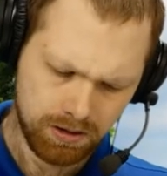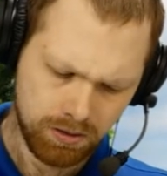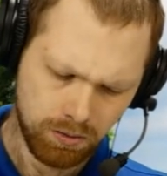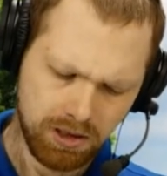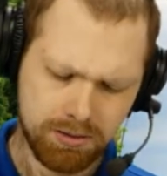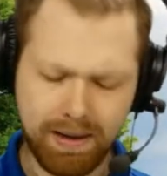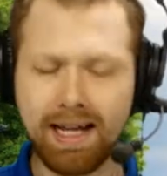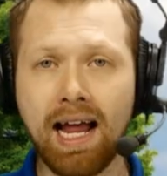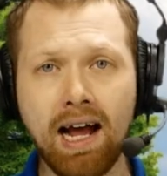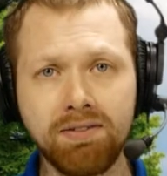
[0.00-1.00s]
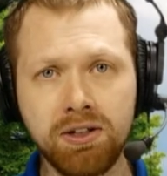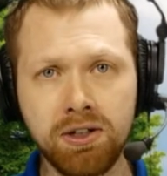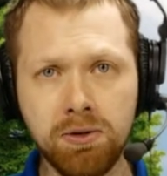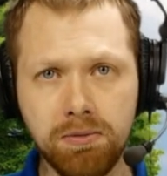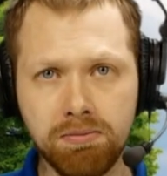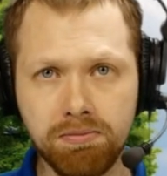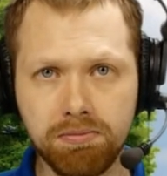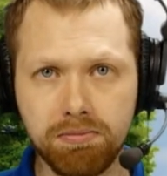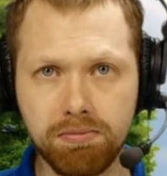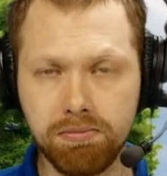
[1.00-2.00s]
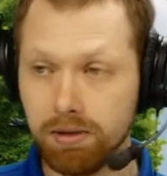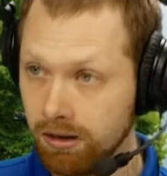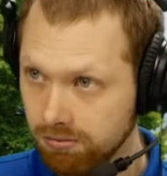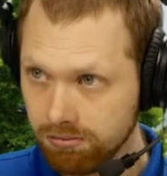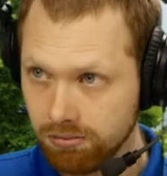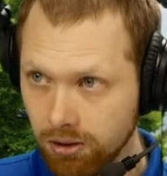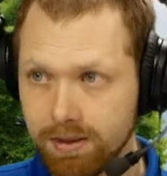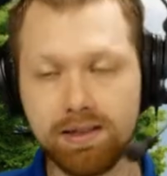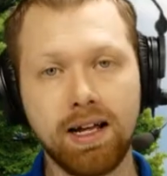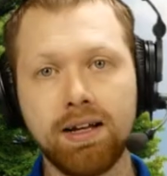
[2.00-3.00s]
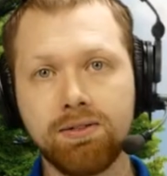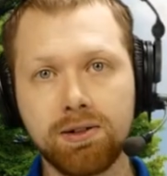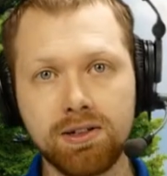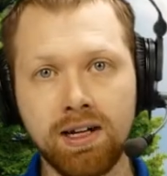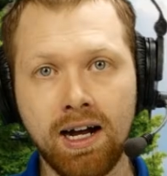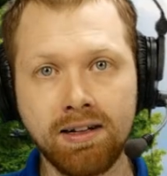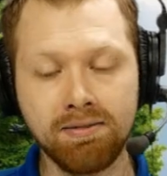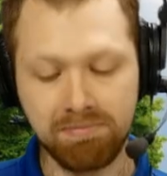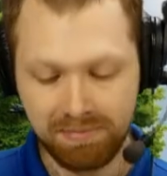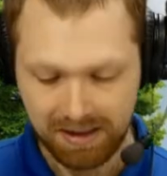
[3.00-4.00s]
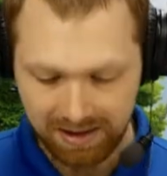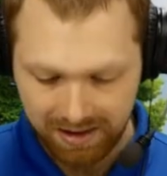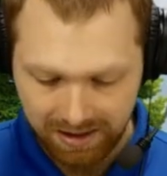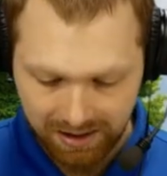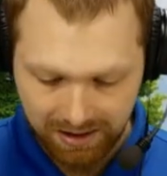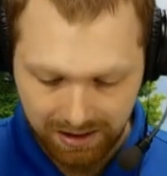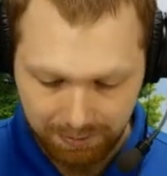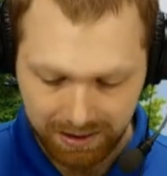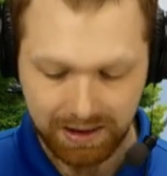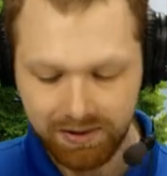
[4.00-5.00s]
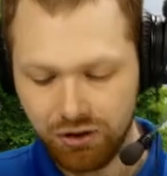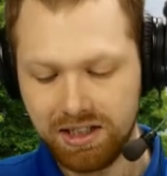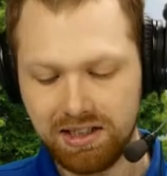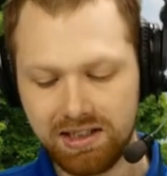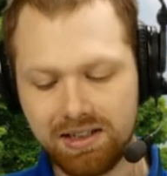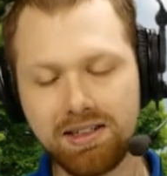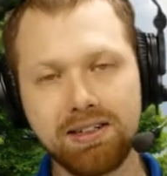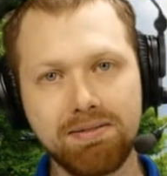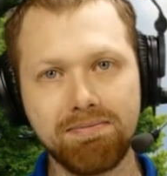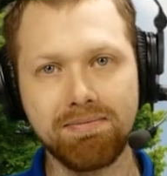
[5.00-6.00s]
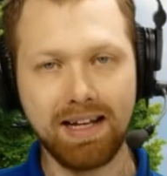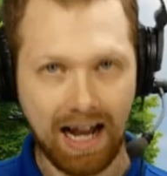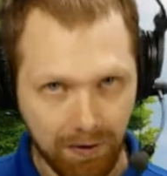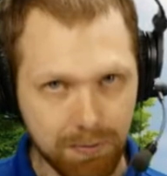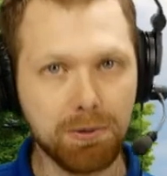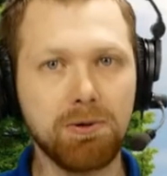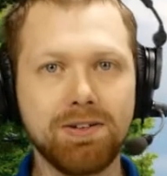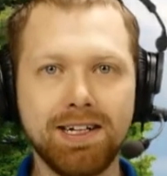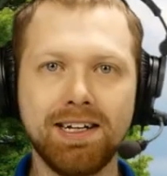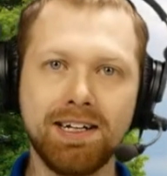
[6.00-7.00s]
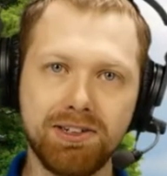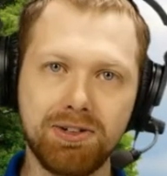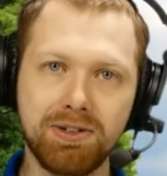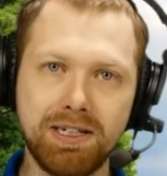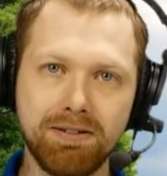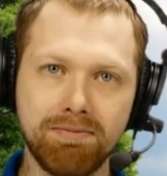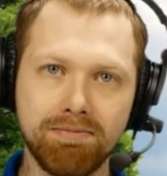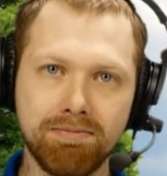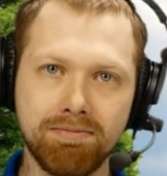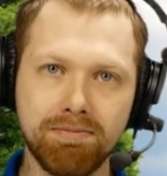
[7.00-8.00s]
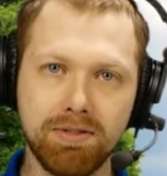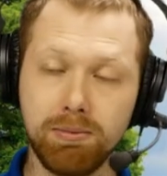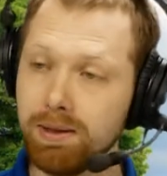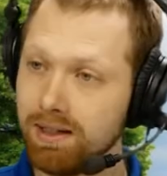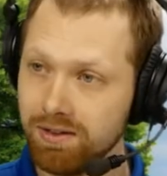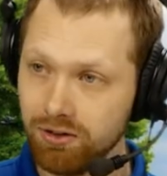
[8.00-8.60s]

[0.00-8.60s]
What does man have to do? Well, Romans 10, verse 9. Believe in Jesus and how he proved it in history. If you believe that